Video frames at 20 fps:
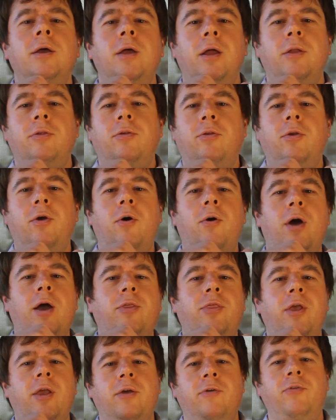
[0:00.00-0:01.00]
And so I
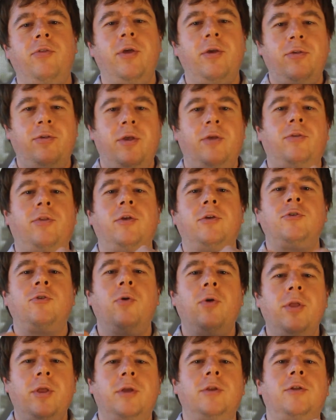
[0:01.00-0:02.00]
think of this as the
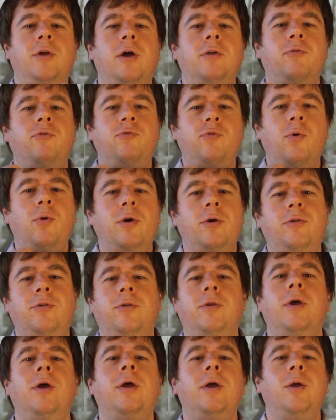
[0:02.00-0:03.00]
trillion-ton
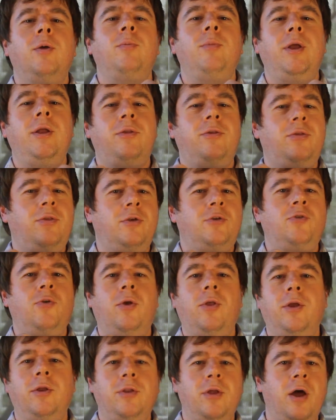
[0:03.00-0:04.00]
force meets the
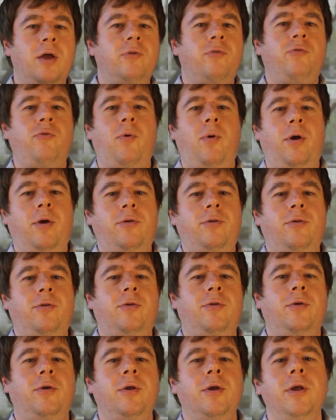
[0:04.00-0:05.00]
trillion-ton
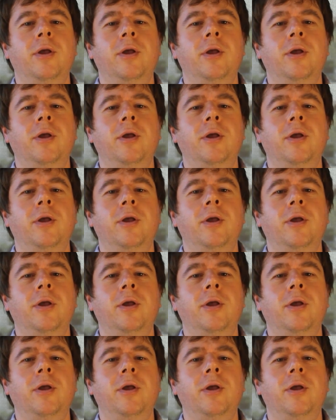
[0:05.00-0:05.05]
force.